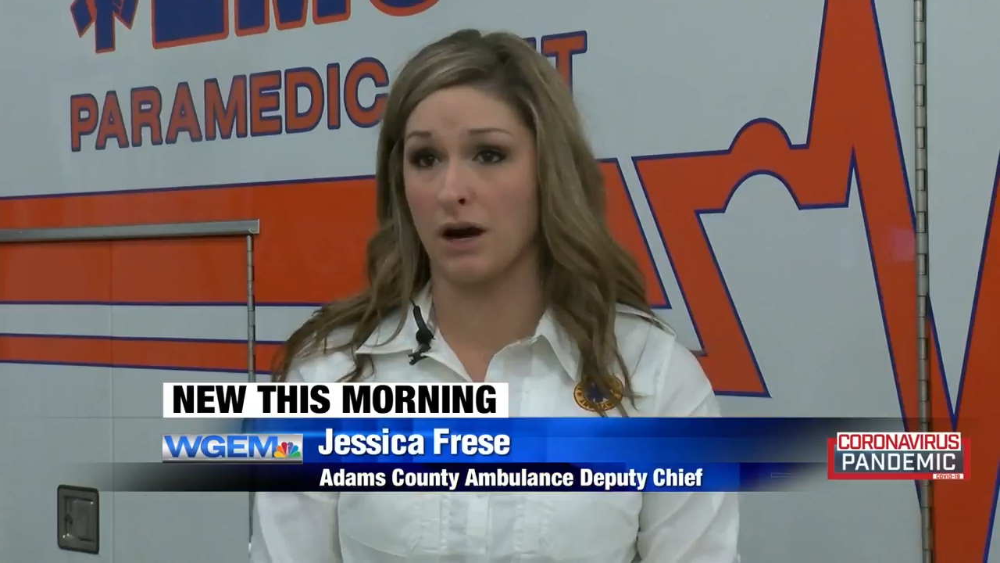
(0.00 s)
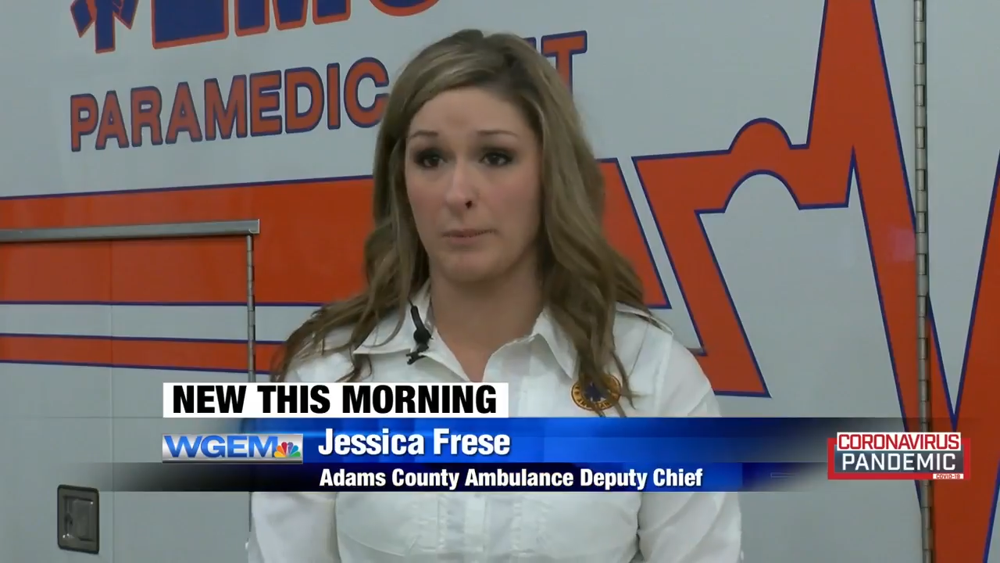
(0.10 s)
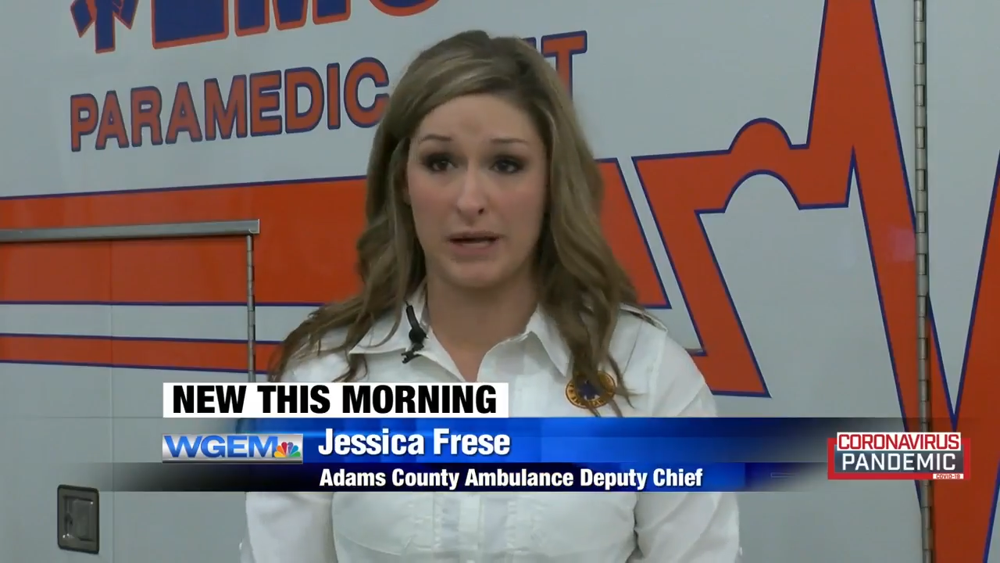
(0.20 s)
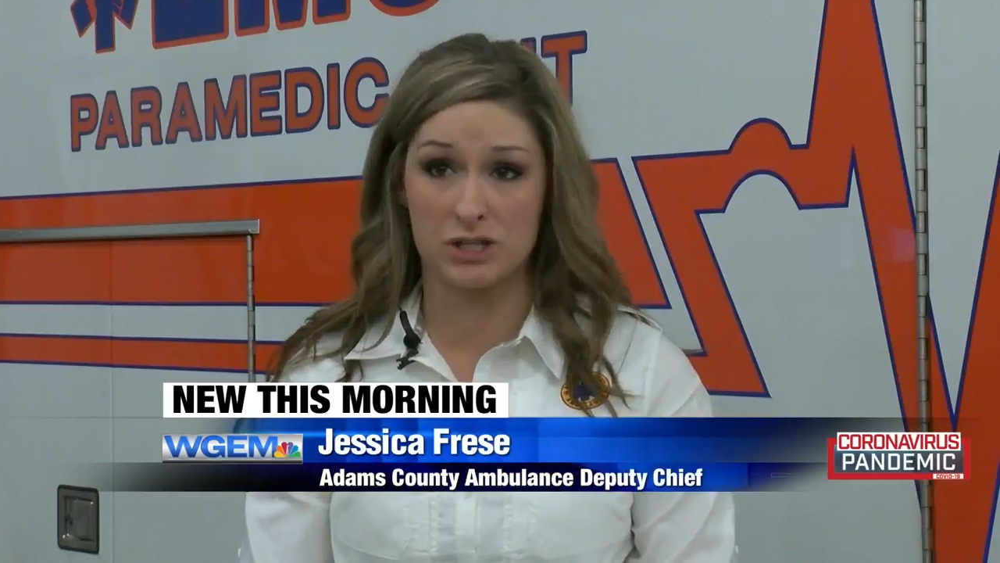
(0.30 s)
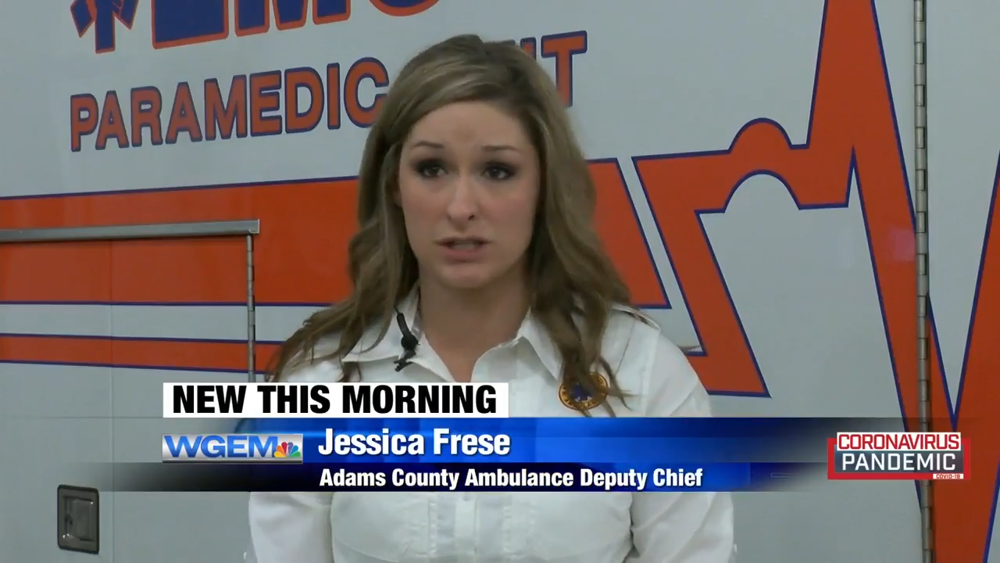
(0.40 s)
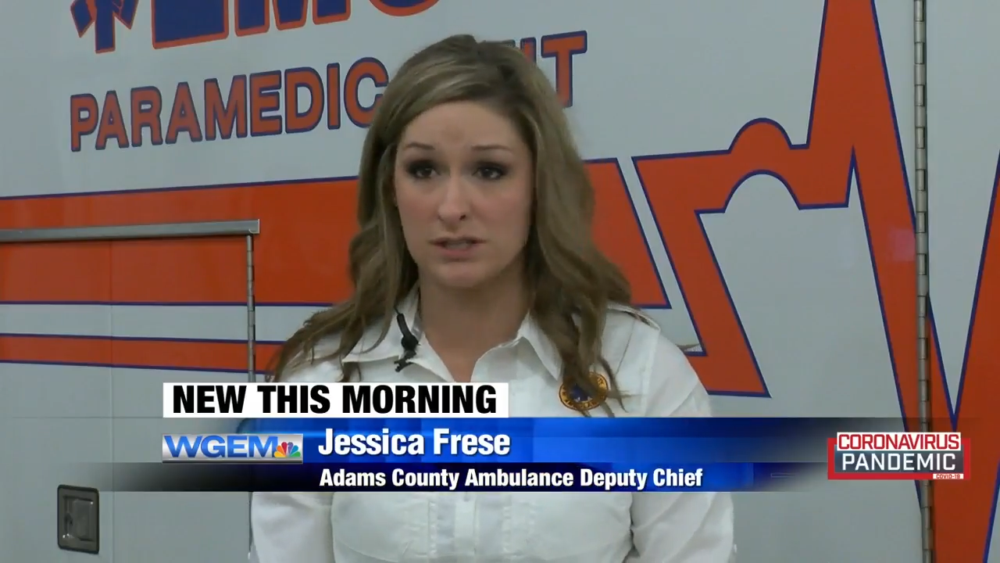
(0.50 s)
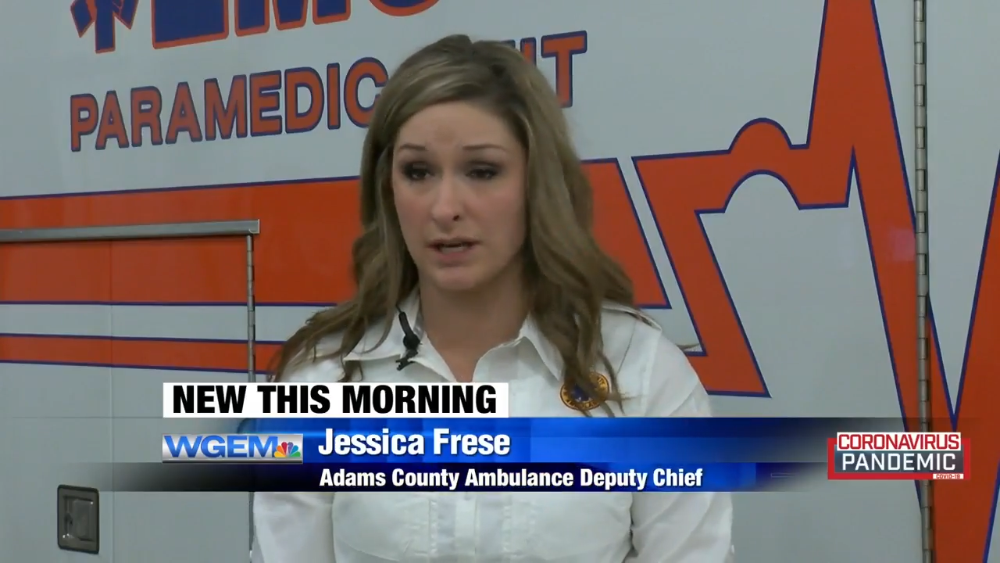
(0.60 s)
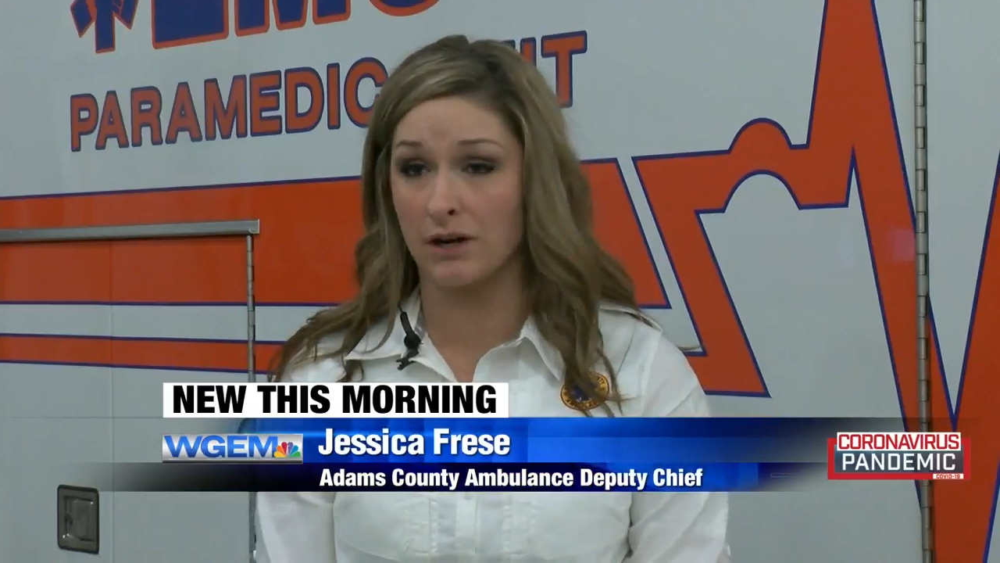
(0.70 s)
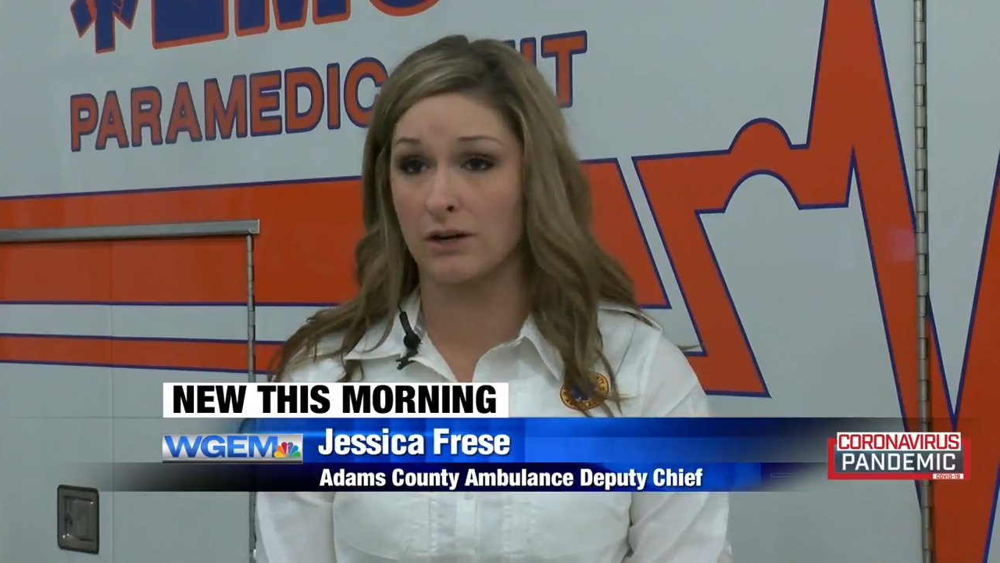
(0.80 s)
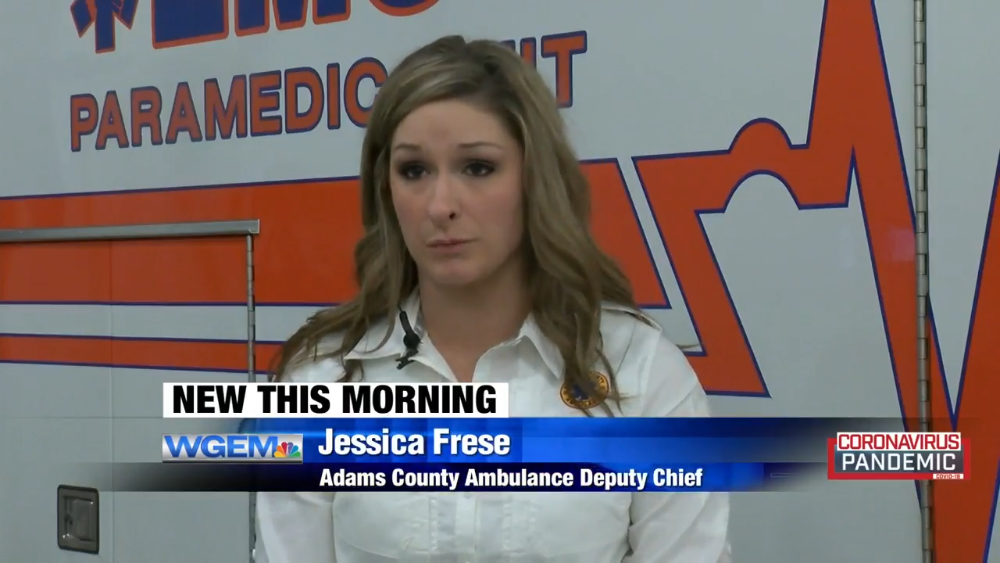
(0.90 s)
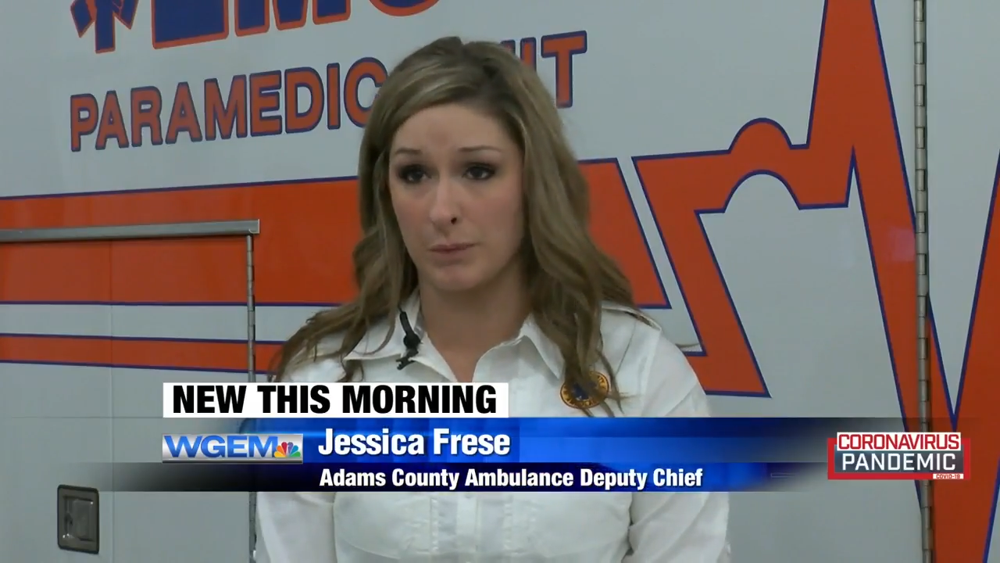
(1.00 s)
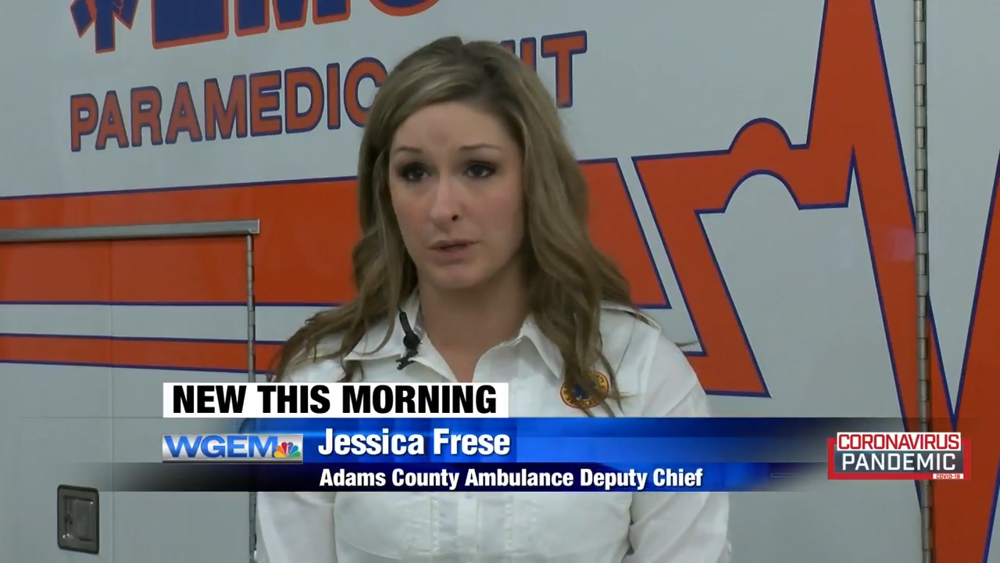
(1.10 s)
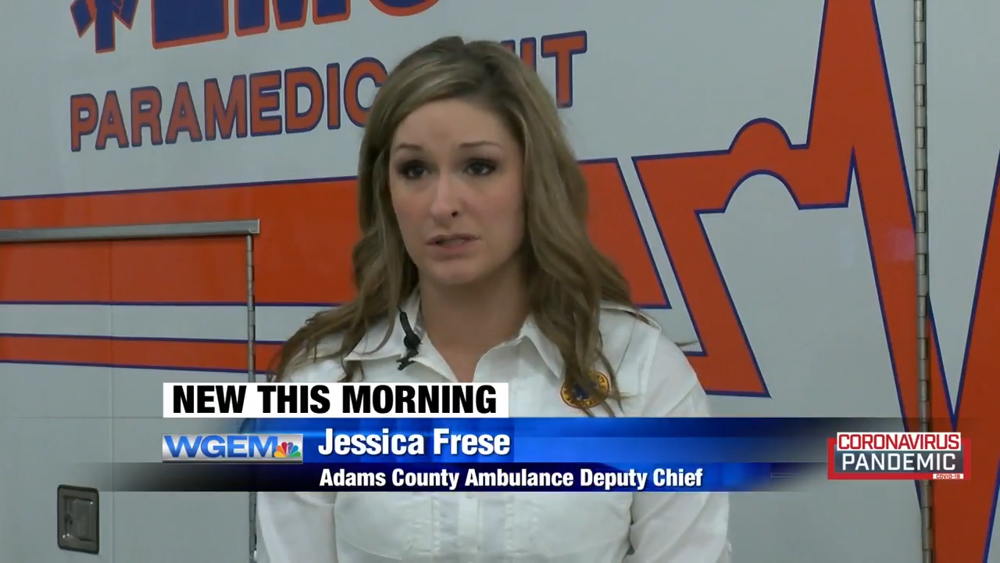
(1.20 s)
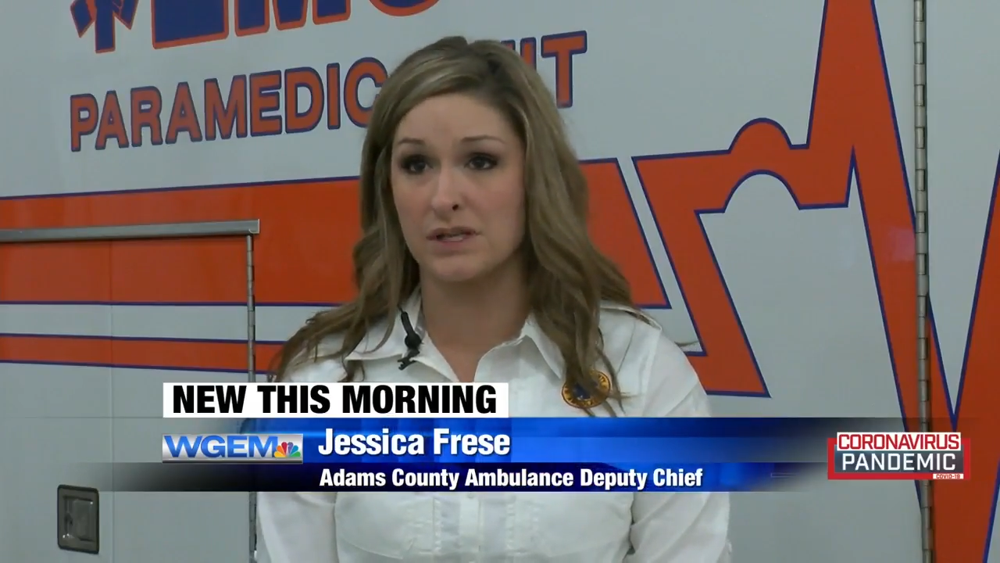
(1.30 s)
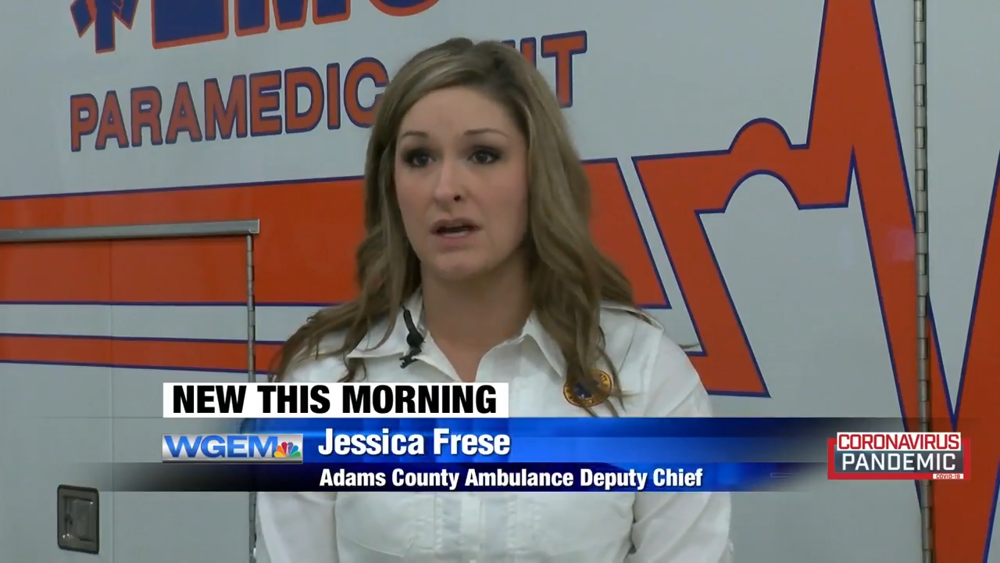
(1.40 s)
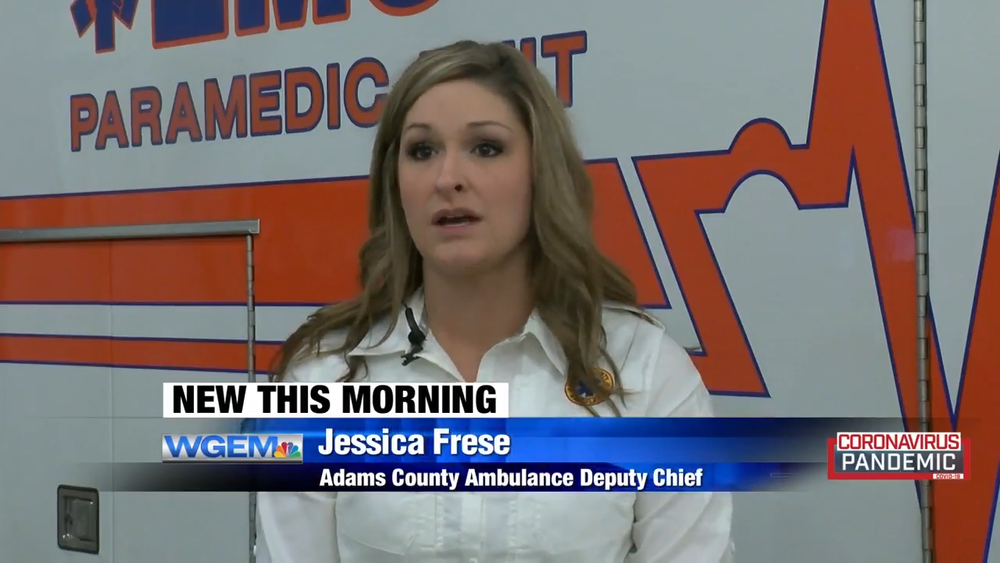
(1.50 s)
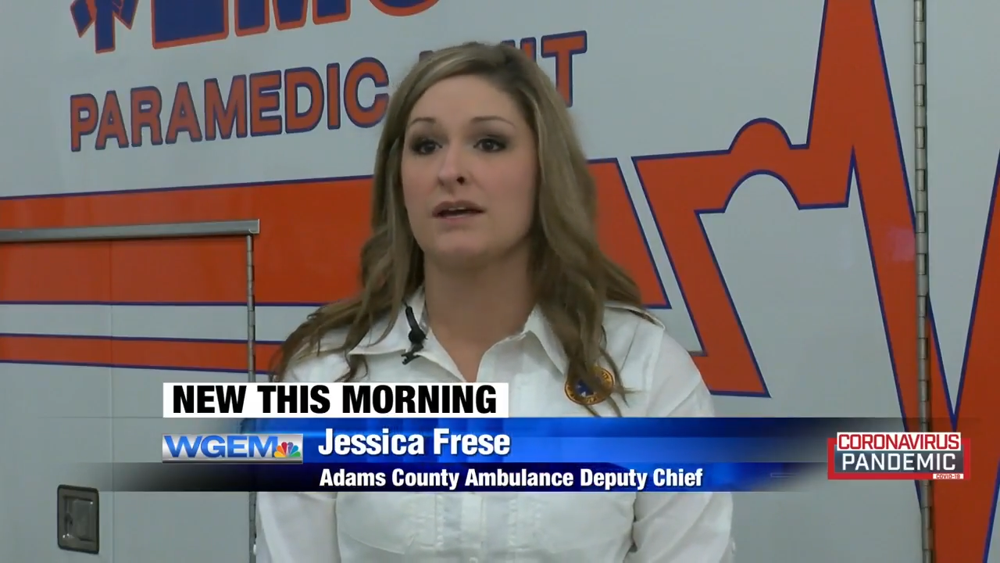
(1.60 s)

our patients and our crew members